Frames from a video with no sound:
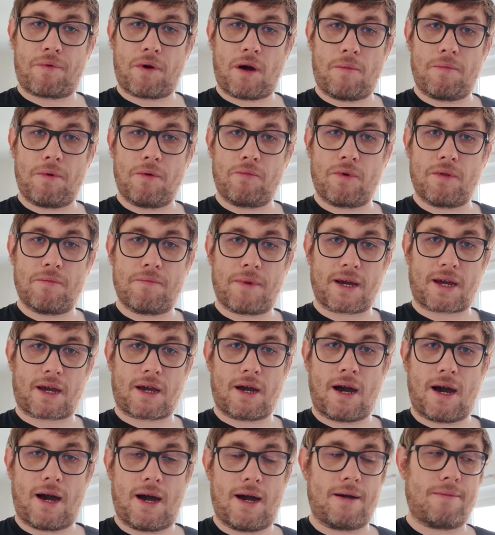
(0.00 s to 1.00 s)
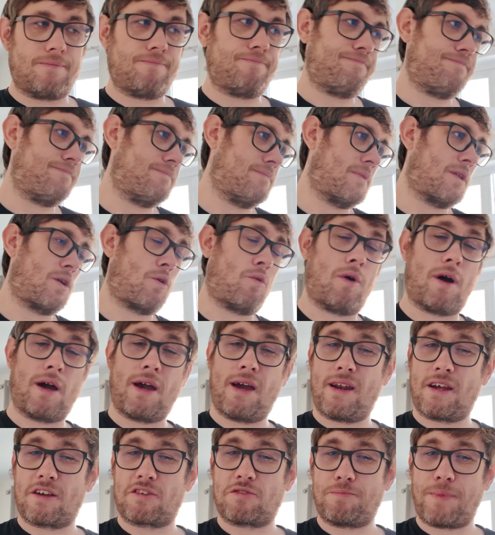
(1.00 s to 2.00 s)
a problem with my car.
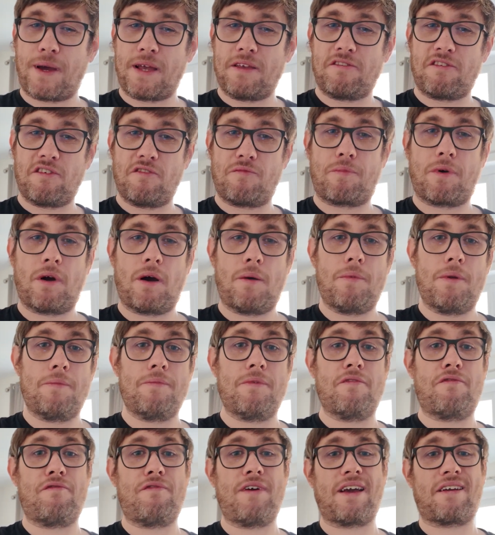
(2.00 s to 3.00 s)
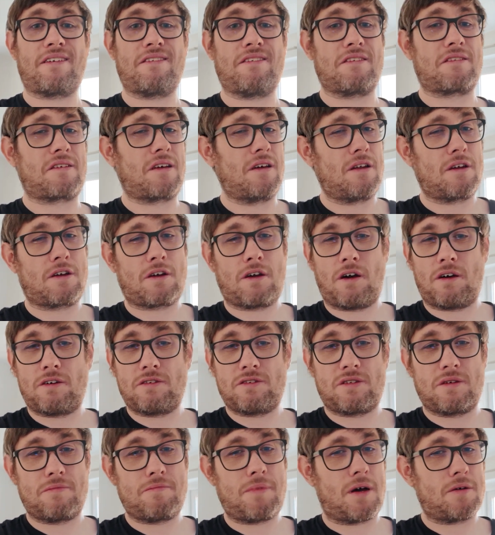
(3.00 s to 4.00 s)
Quite an expensive problem to fix. It's going to
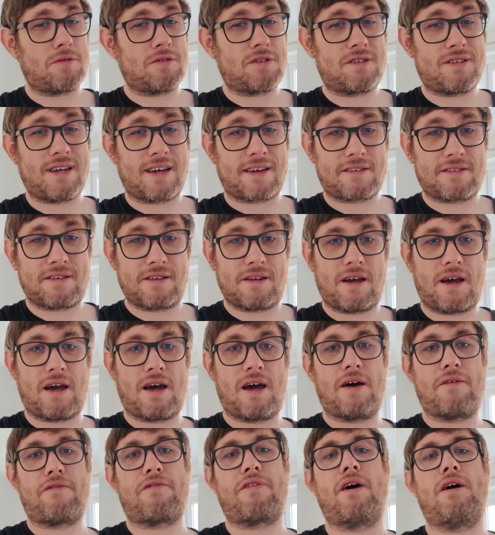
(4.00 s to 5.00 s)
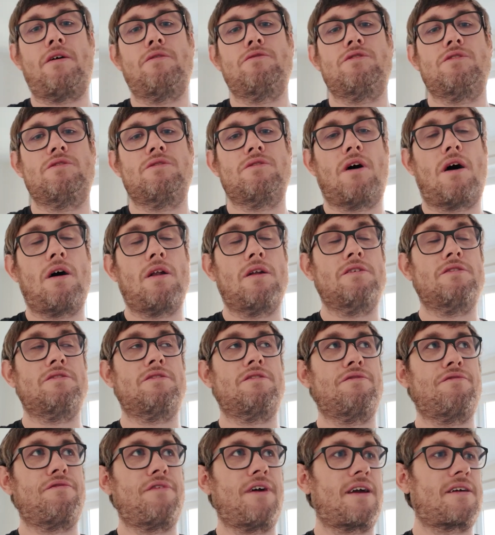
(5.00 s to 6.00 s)
cost about
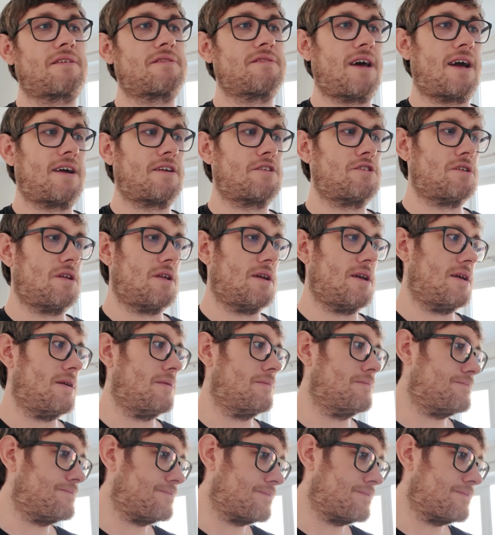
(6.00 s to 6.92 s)
$6,500 to fix, actually.